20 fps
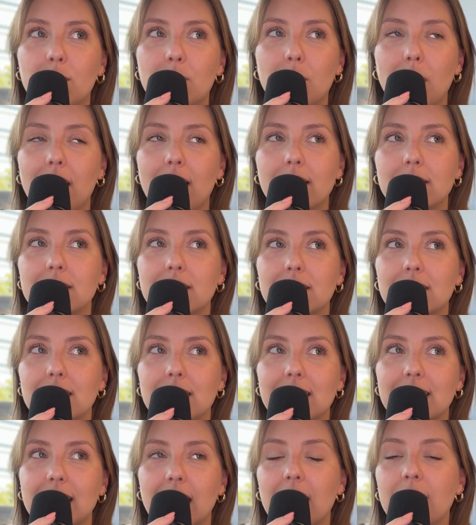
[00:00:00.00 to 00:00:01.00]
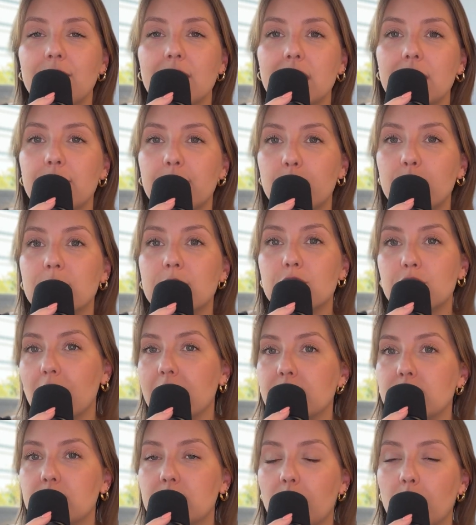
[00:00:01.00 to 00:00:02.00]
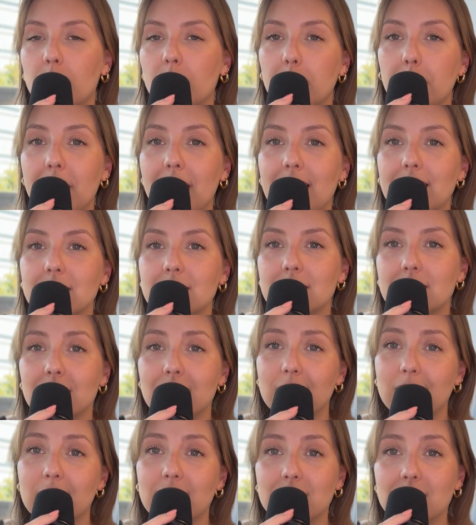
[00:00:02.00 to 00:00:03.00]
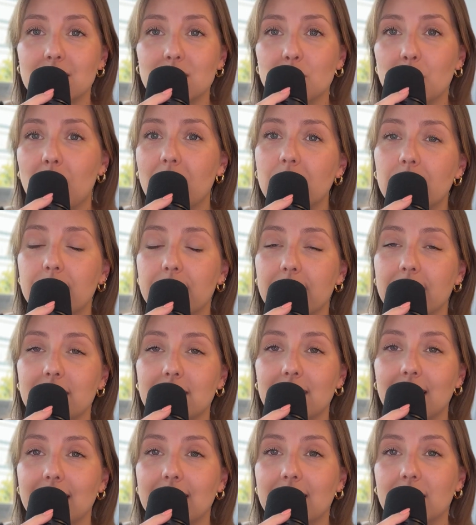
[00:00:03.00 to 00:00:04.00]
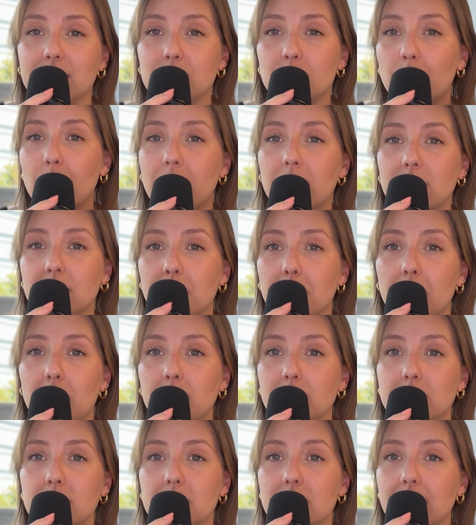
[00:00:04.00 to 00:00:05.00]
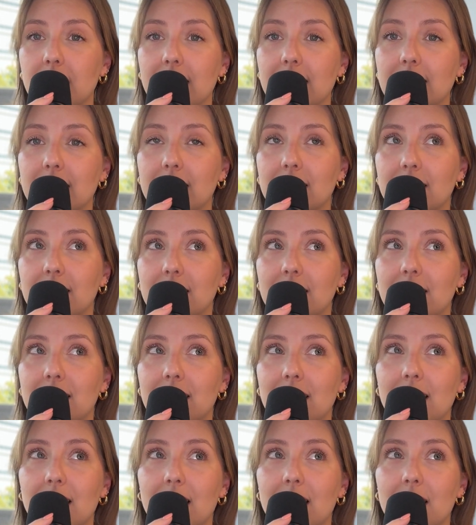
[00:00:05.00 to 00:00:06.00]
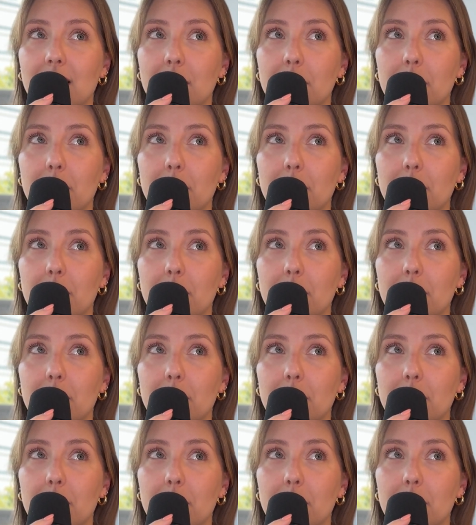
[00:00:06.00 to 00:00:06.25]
I like, even if we try to do our best, this is one of it. Like, it's one of the most like the